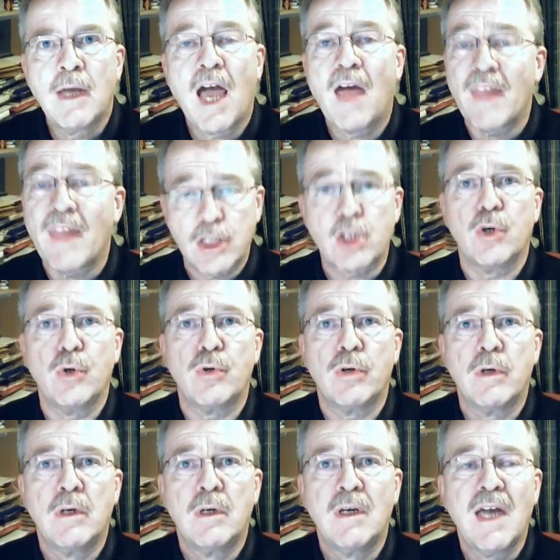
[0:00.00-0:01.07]
And that's good.
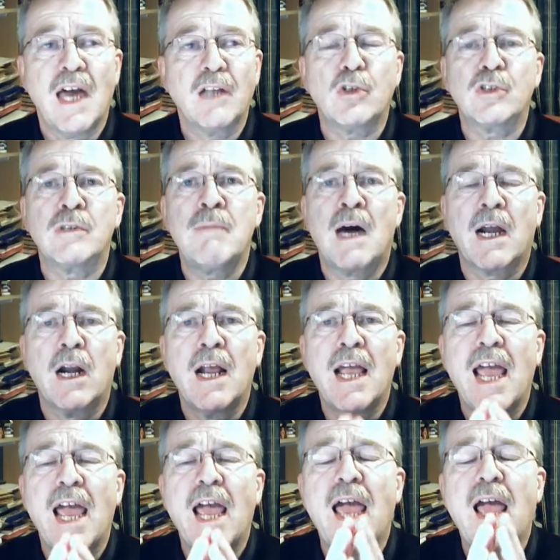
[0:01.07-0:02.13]
It doesn't matter.
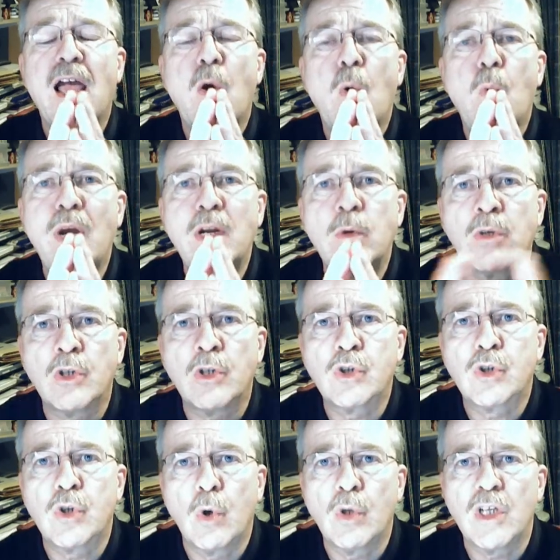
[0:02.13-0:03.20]
We don't
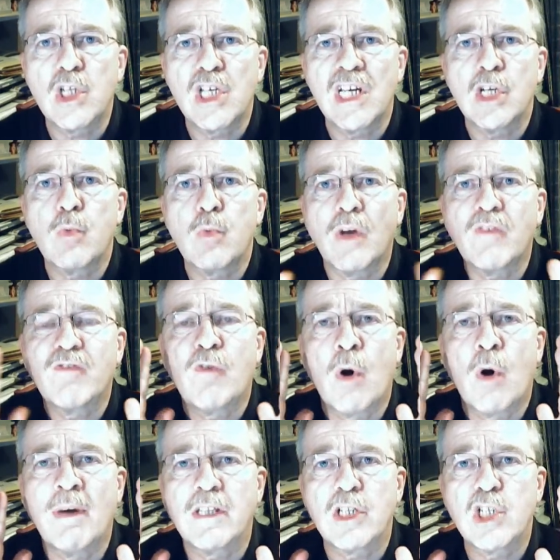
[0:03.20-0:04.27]
control the change, what
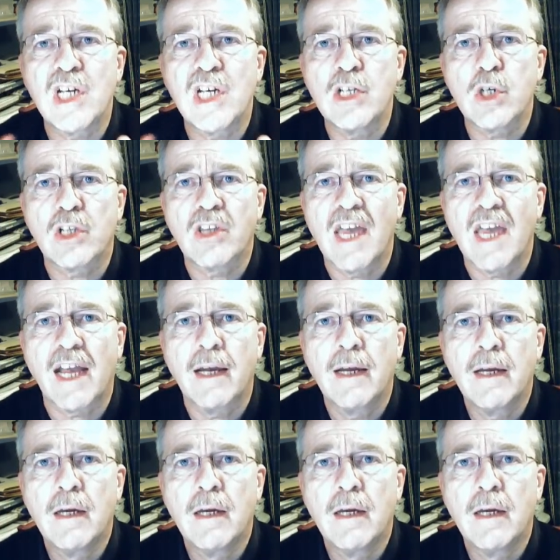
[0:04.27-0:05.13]
format the change will take.